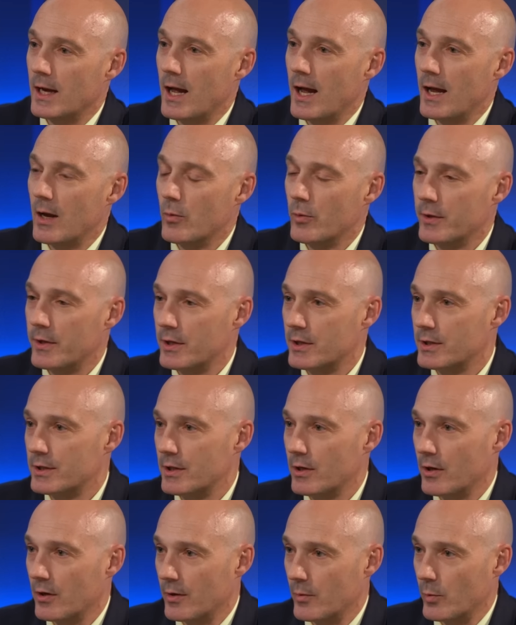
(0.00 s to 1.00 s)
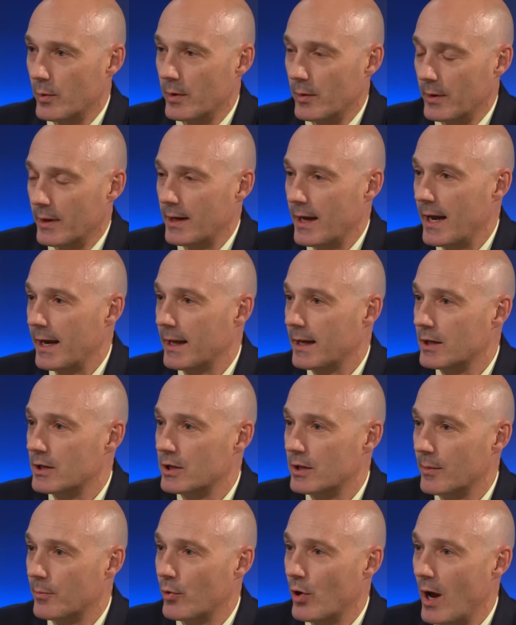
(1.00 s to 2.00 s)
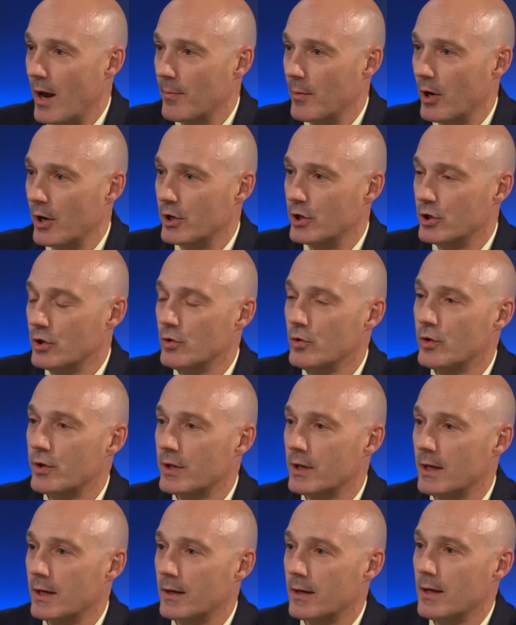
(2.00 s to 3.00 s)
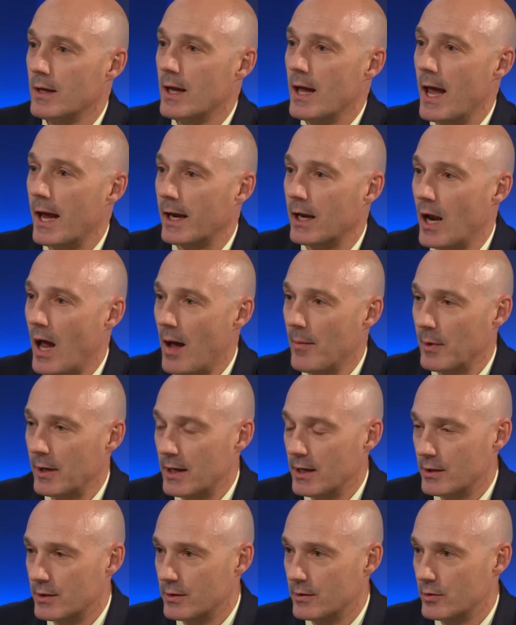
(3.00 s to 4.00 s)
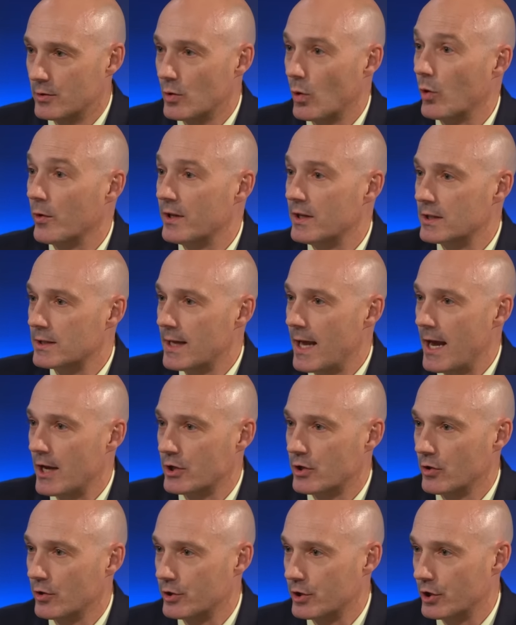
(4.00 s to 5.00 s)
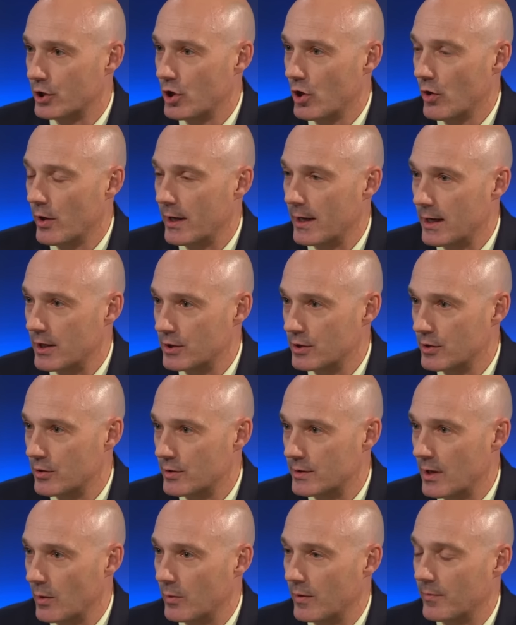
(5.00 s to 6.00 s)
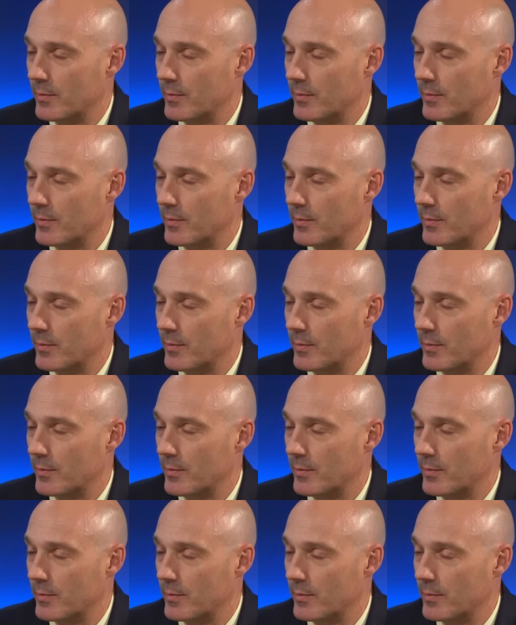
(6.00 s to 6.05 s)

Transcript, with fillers: in Iowa this year, when heading into the primary, do you think economic issues or these national security issues that